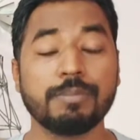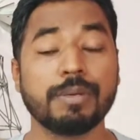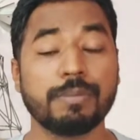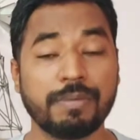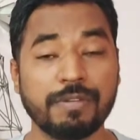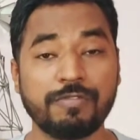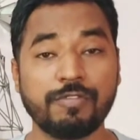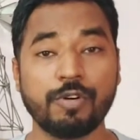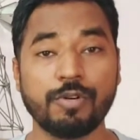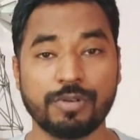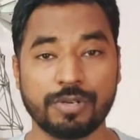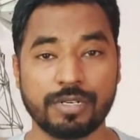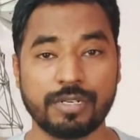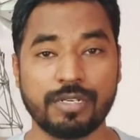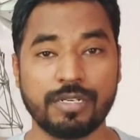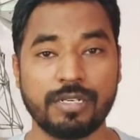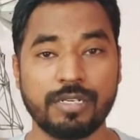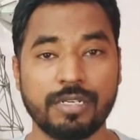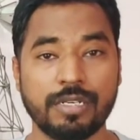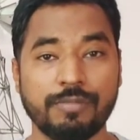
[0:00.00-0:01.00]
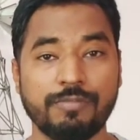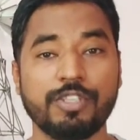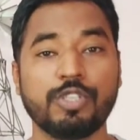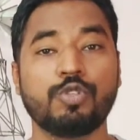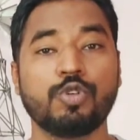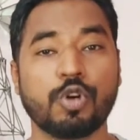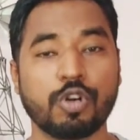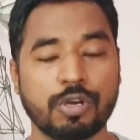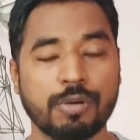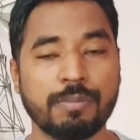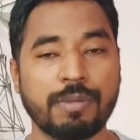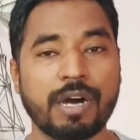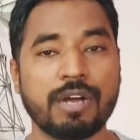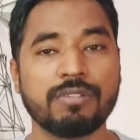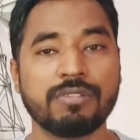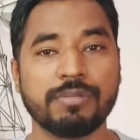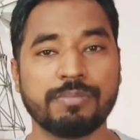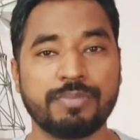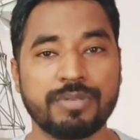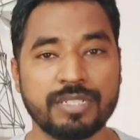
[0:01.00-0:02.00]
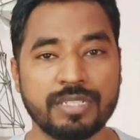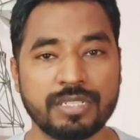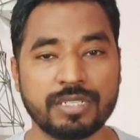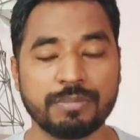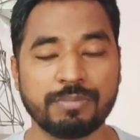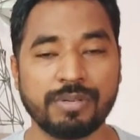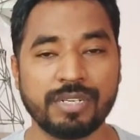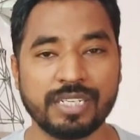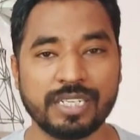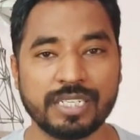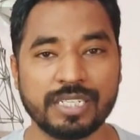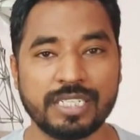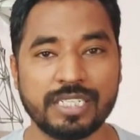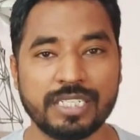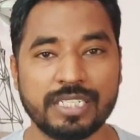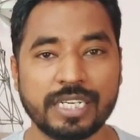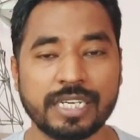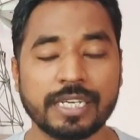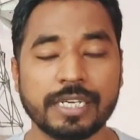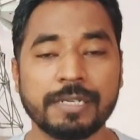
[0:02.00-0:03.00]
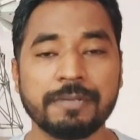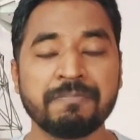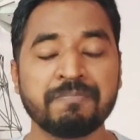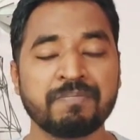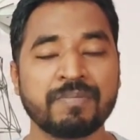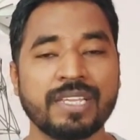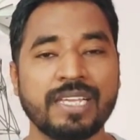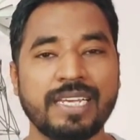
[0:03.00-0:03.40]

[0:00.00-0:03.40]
But before we talk about the principle in detail,